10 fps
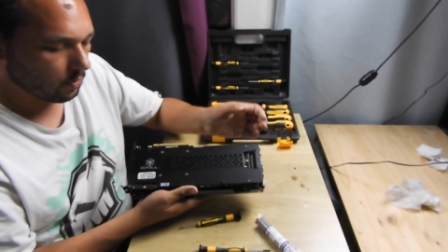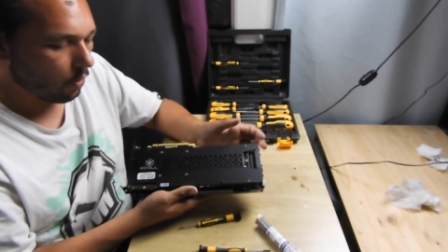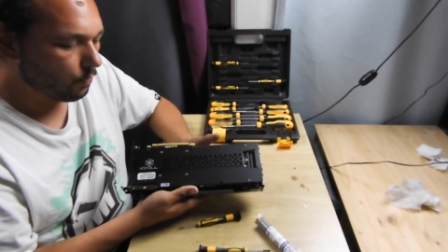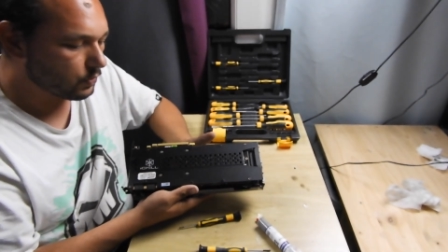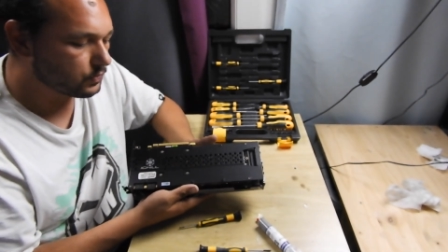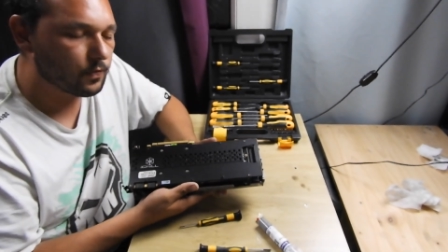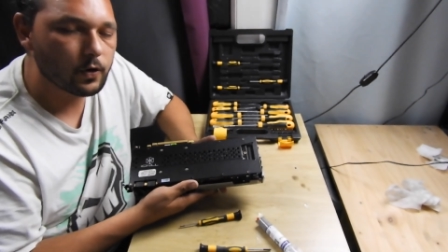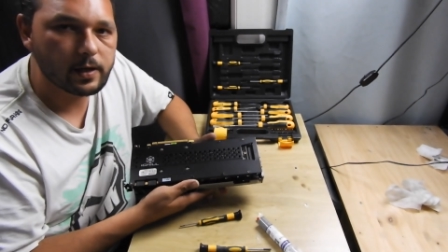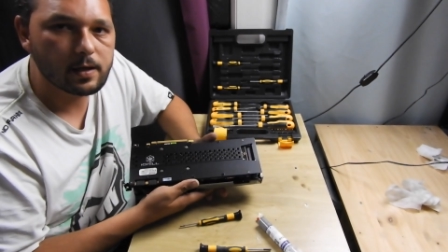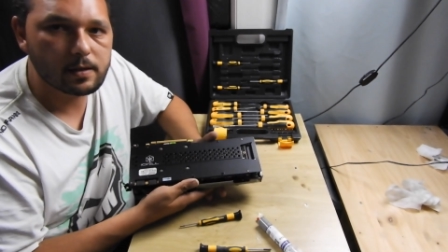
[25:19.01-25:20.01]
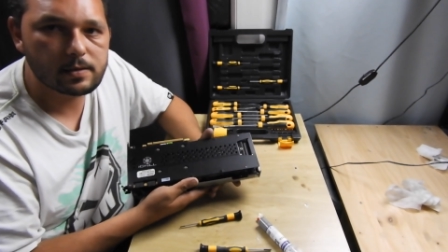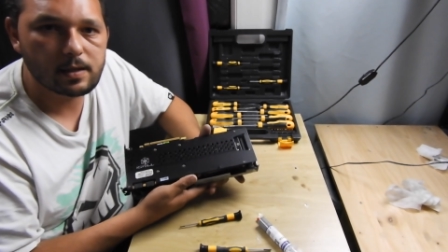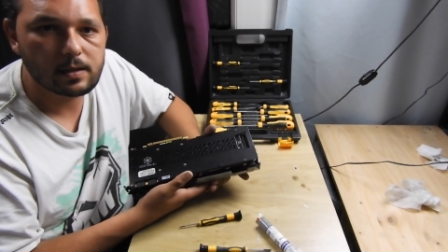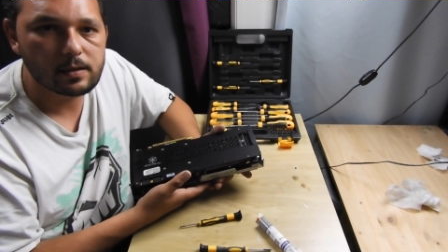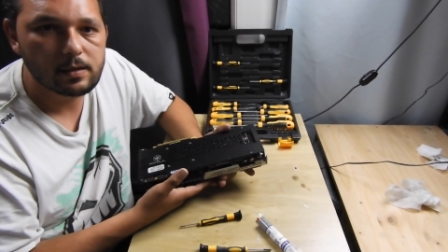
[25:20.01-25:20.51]
almost 4 years,
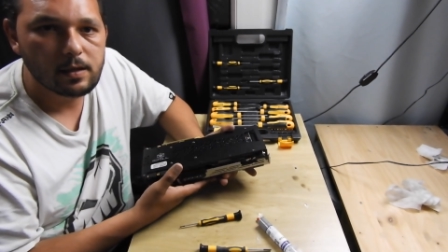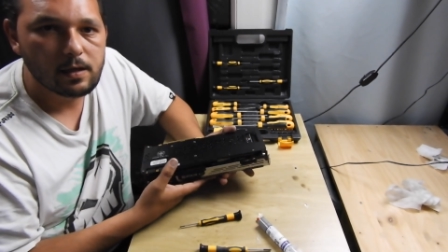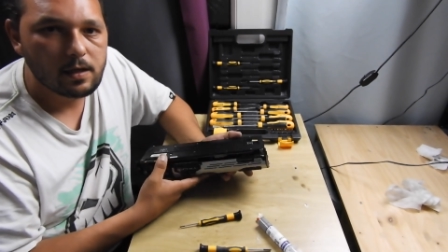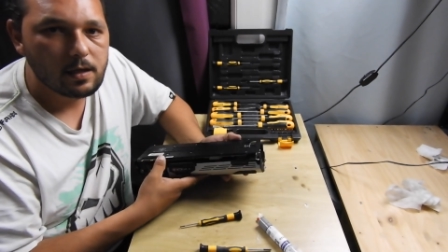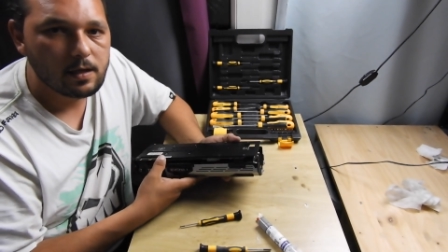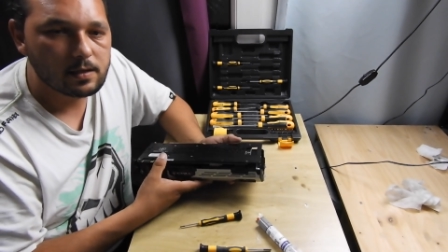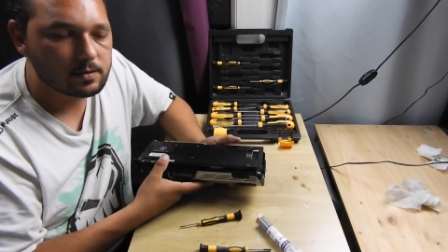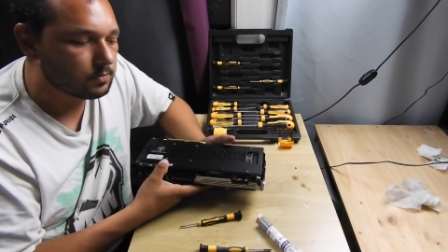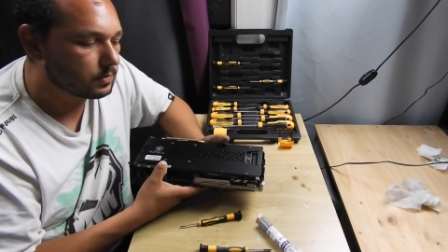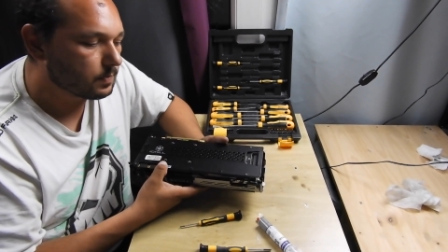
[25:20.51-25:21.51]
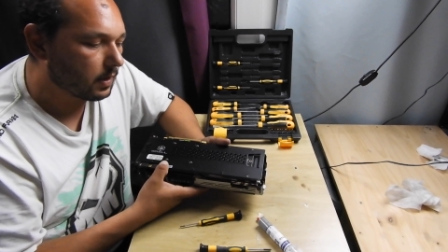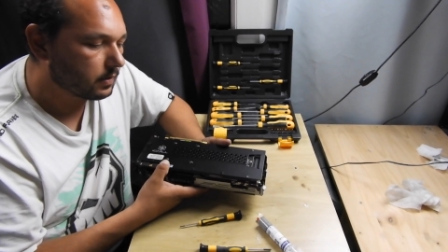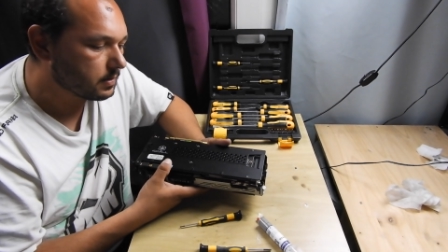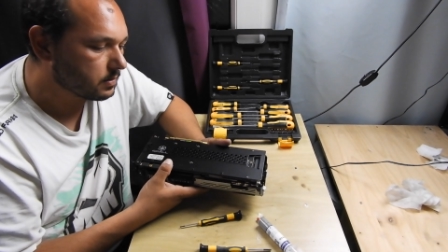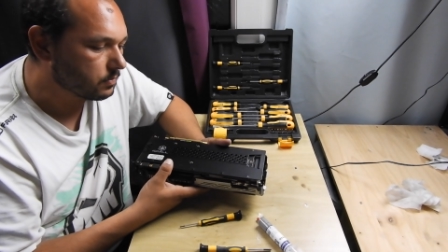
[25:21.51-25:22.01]
and it's a good
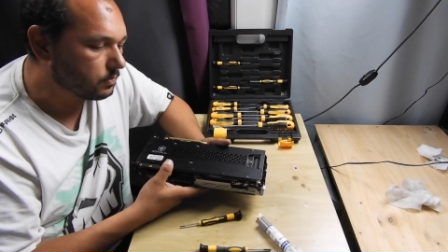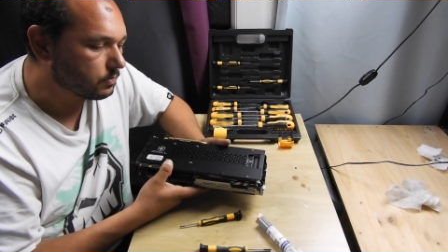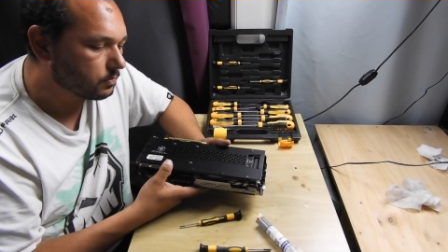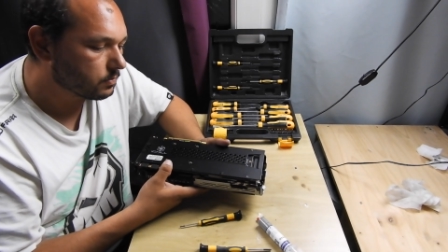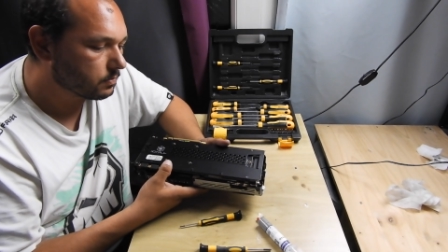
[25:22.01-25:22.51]
practice to do.